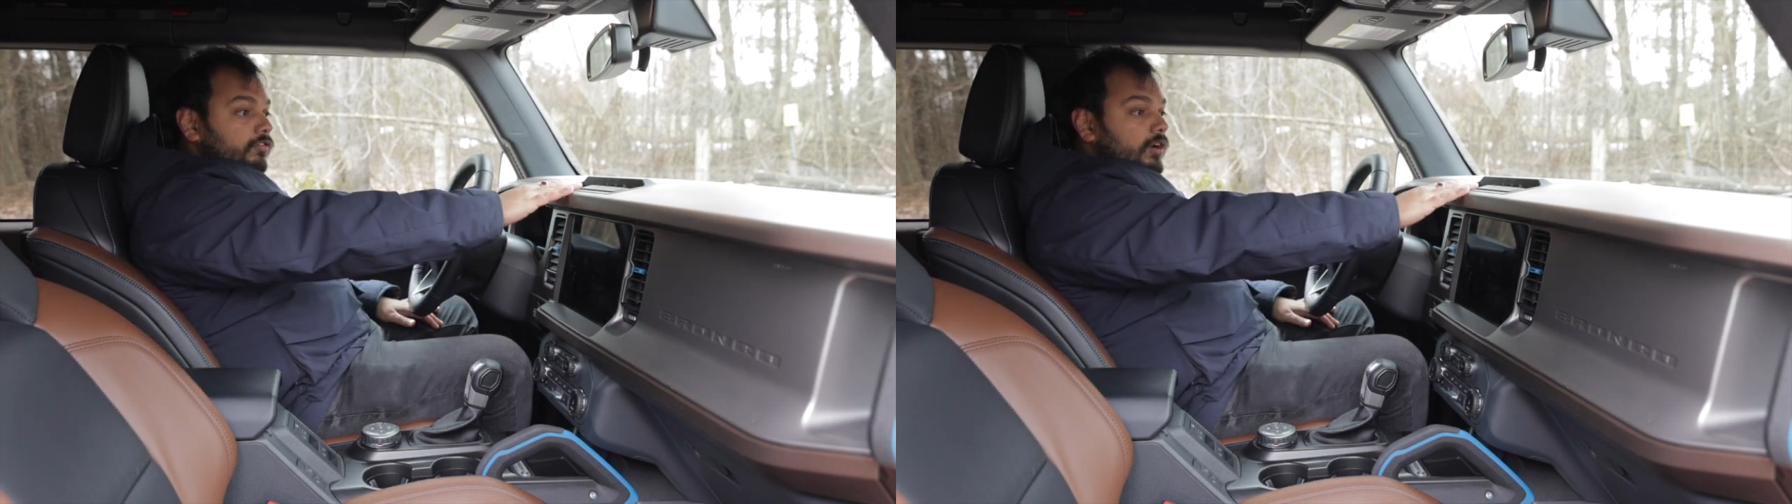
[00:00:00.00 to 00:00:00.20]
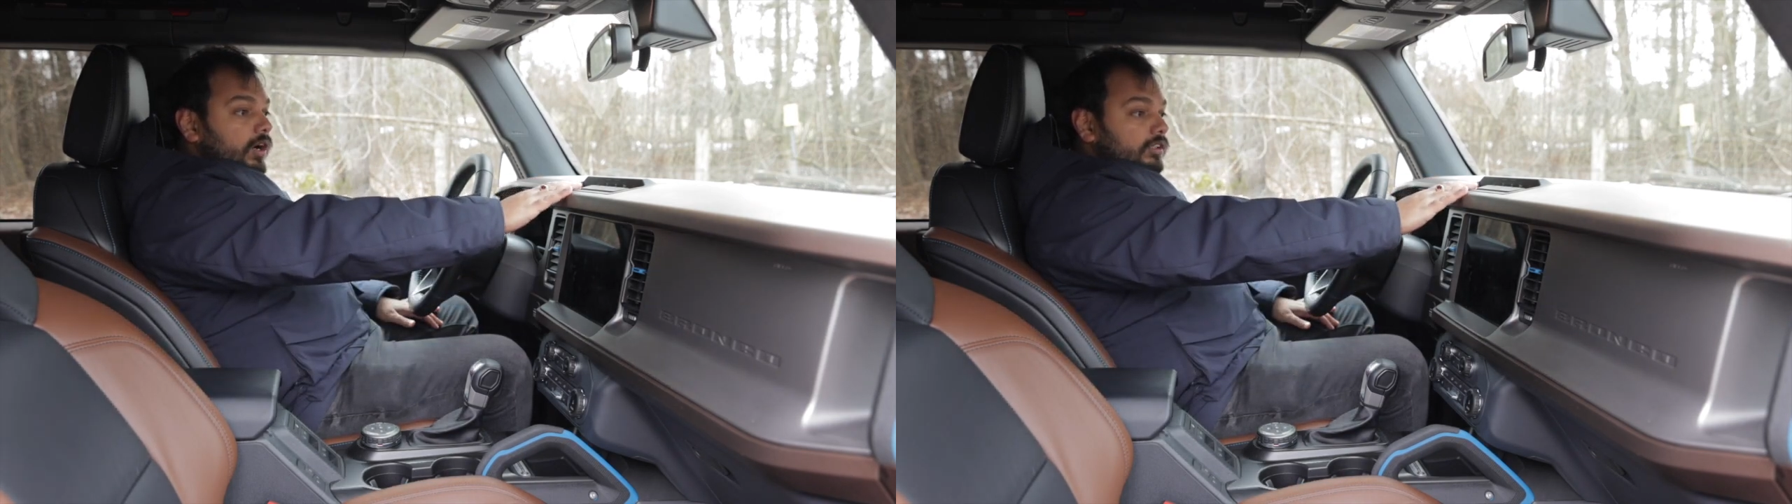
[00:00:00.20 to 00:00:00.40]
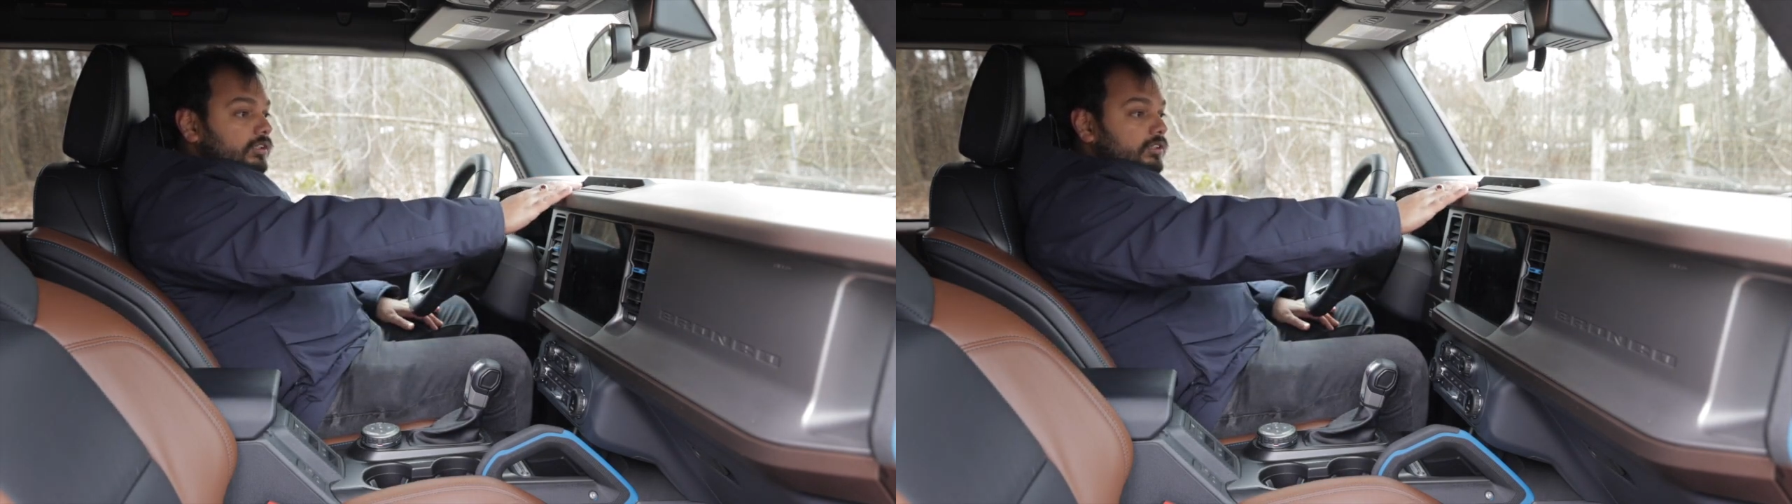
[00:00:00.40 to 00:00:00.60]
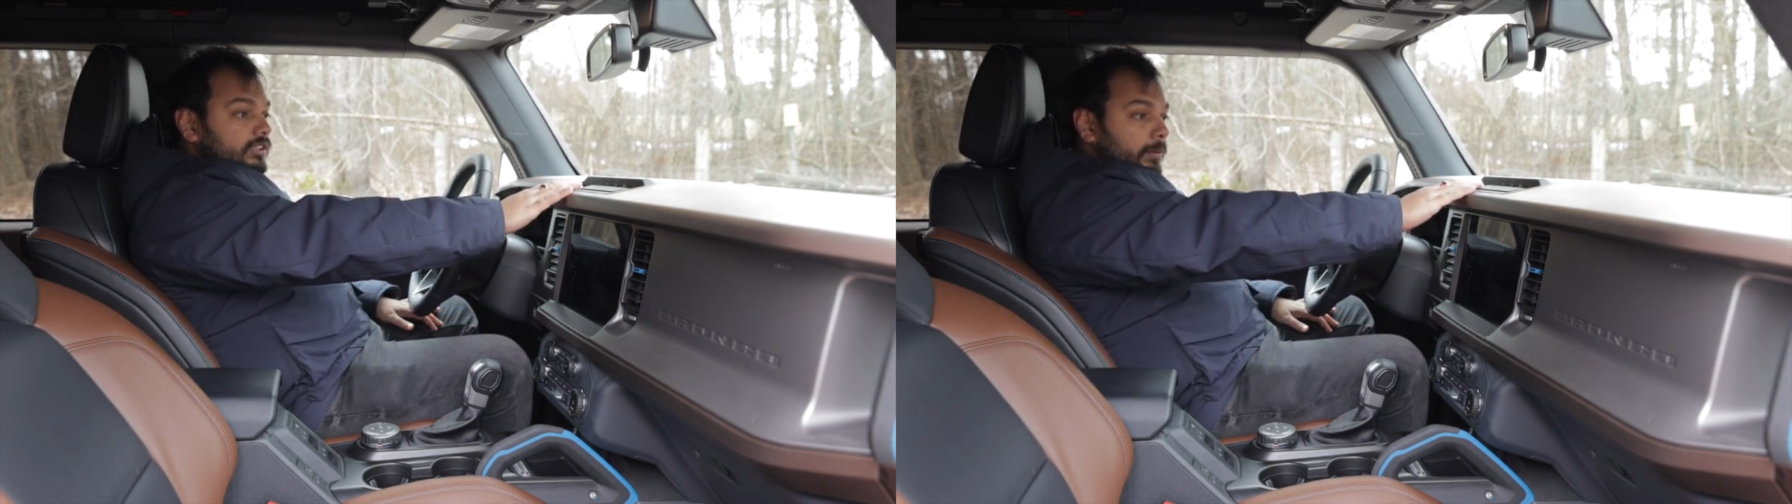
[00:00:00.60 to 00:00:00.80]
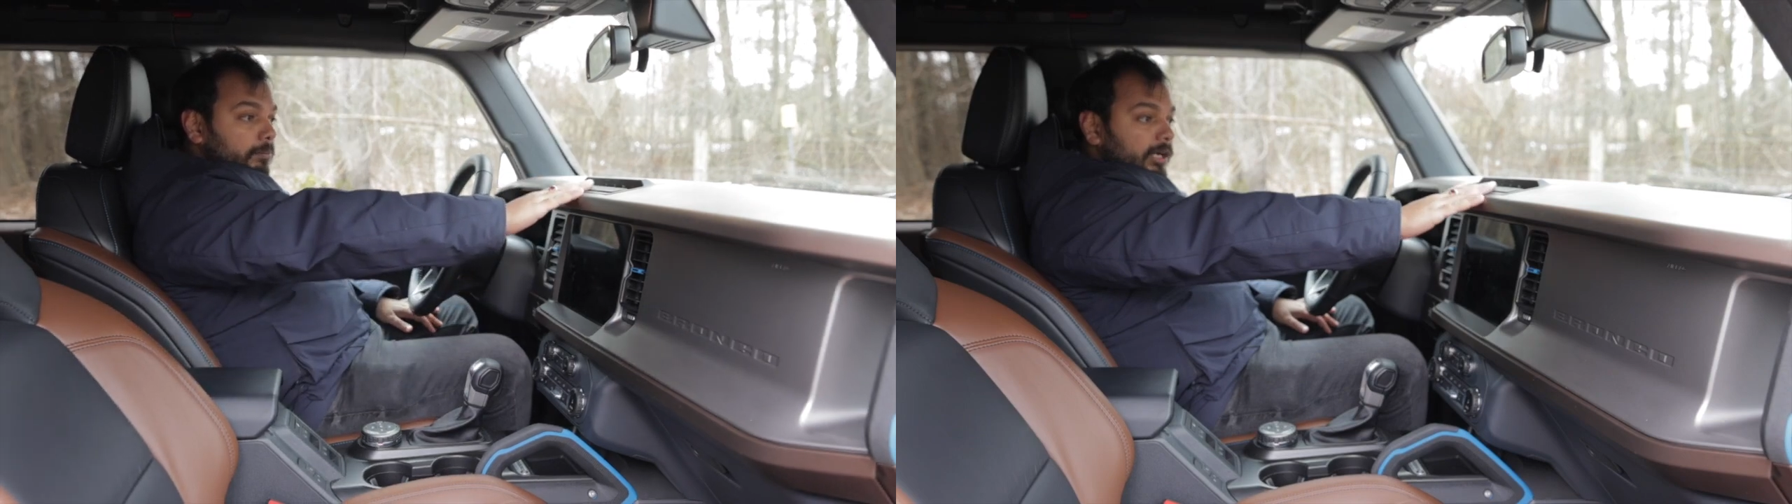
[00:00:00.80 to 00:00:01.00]
You've
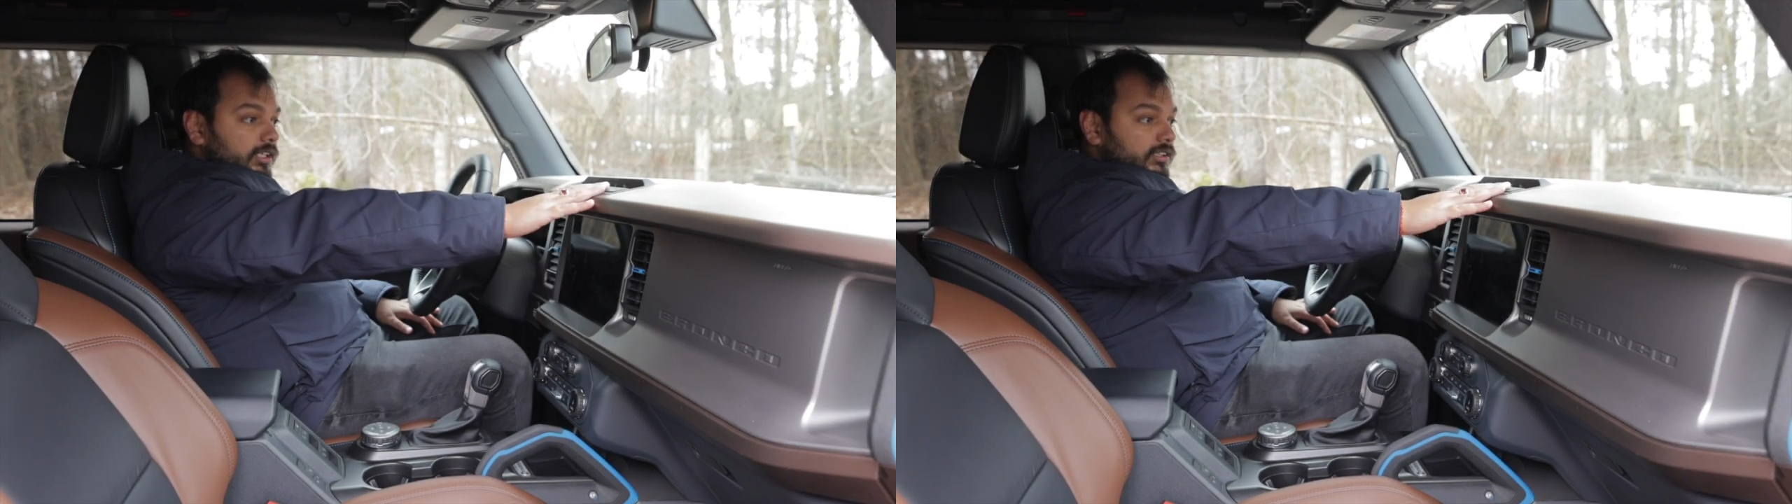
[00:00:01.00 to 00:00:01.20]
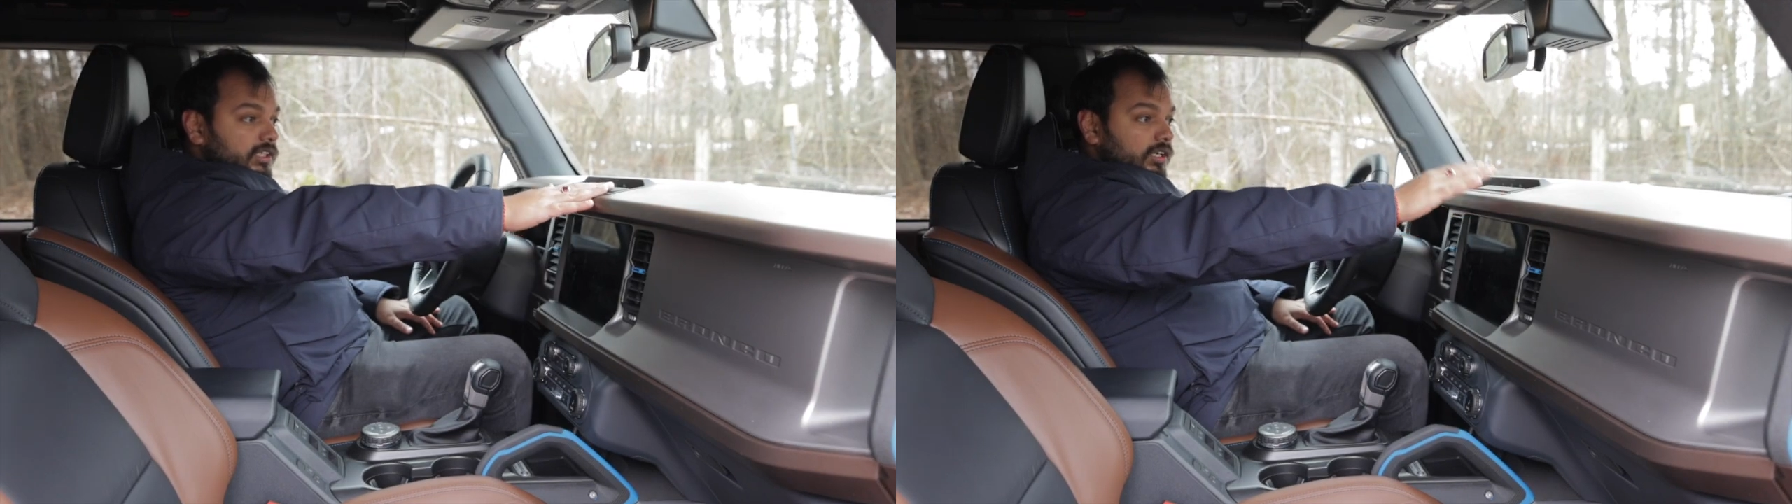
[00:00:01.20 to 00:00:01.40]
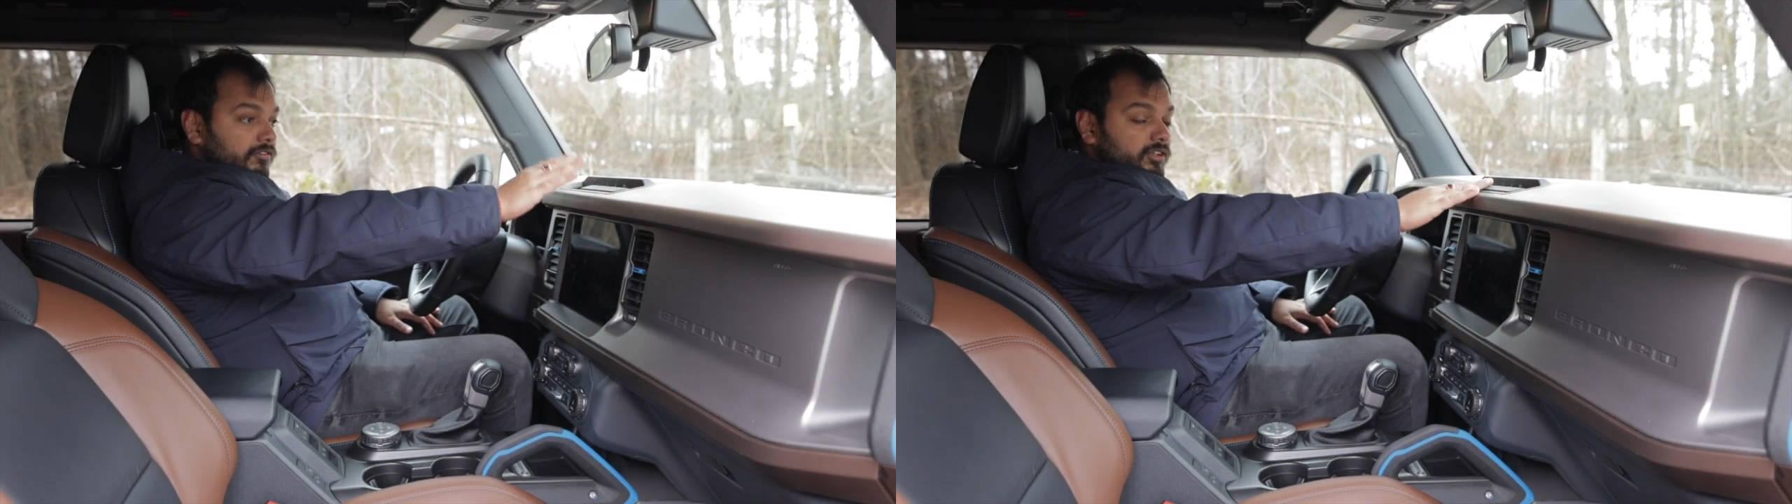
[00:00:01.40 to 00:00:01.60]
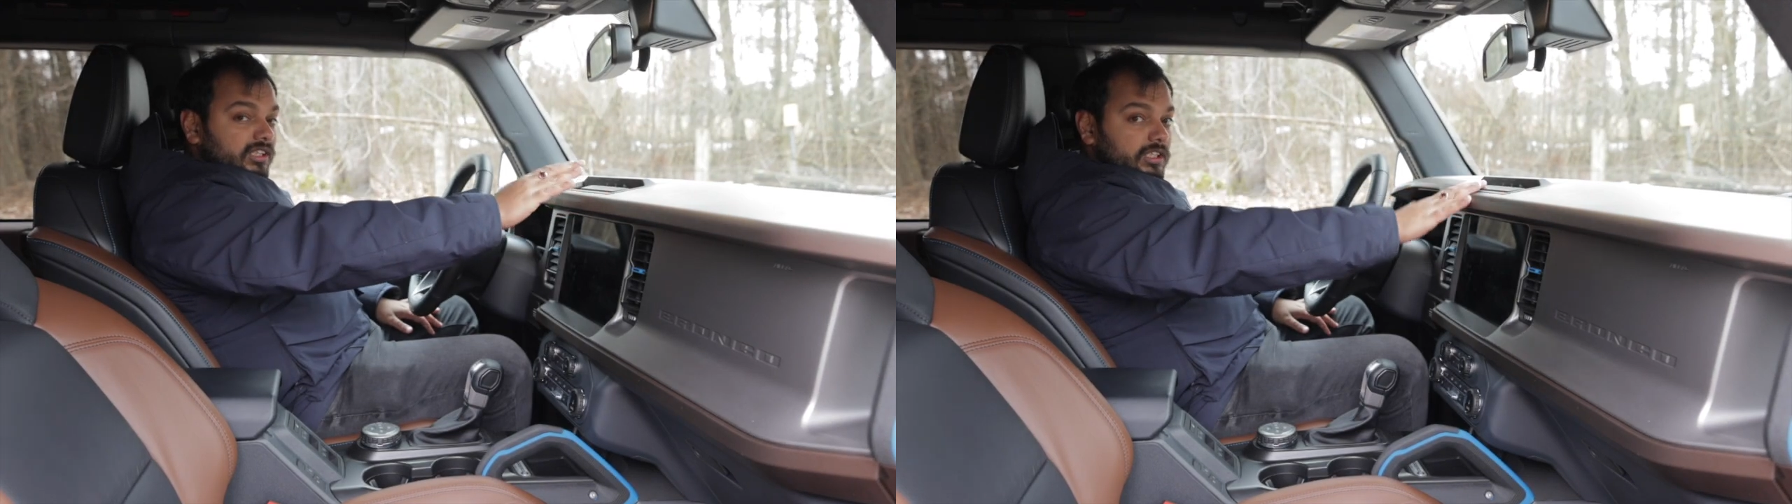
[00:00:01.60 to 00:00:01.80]
got some buttons here